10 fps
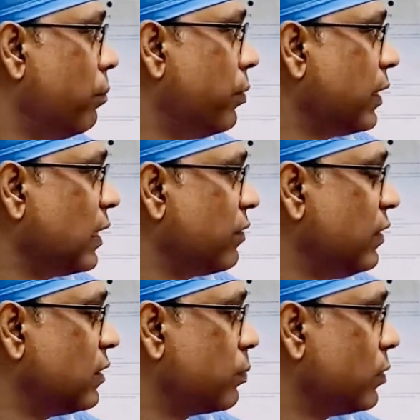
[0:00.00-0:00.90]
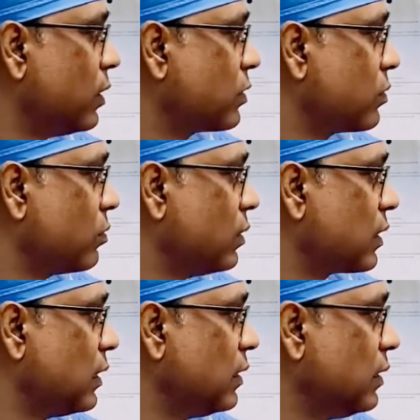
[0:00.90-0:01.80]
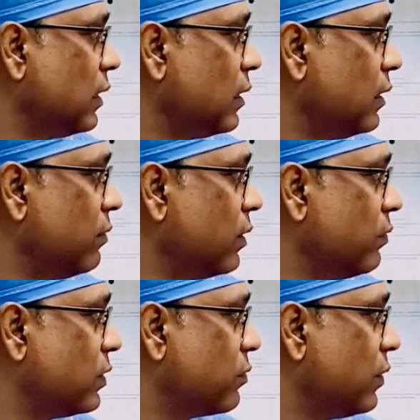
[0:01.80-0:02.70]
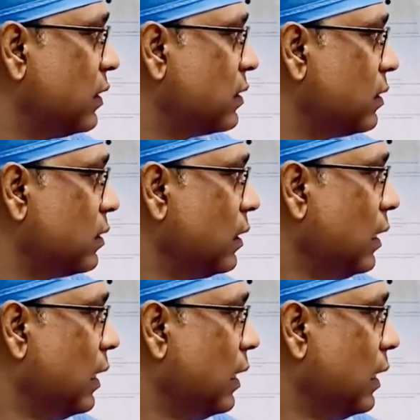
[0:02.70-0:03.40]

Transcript: bringing waste products to the kidney and liver, which filter